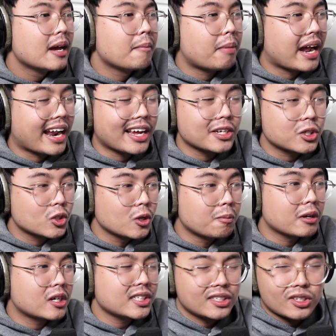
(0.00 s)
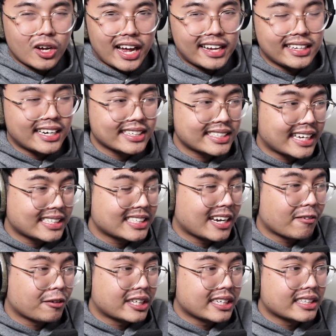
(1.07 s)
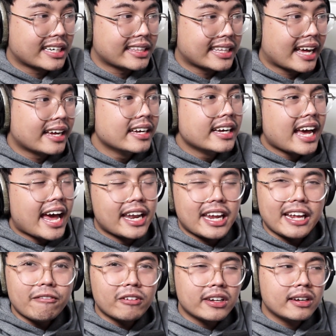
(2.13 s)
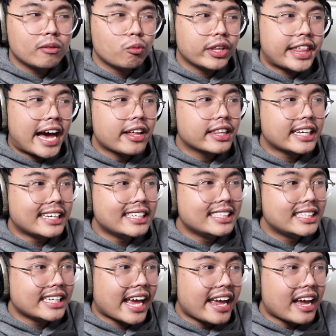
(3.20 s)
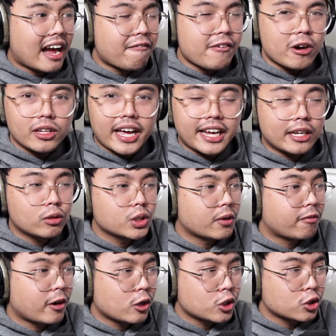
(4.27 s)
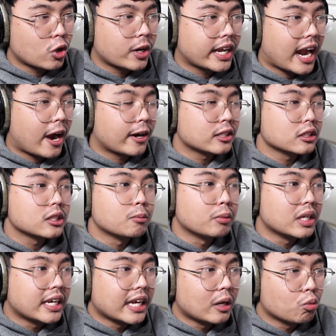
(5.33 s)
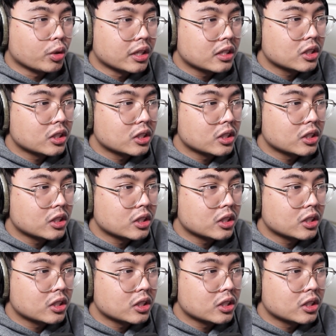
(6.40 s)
But I assume because he's got LR stats and everything like that, and even without the EZA, I felt like he was a very strong character to begin with.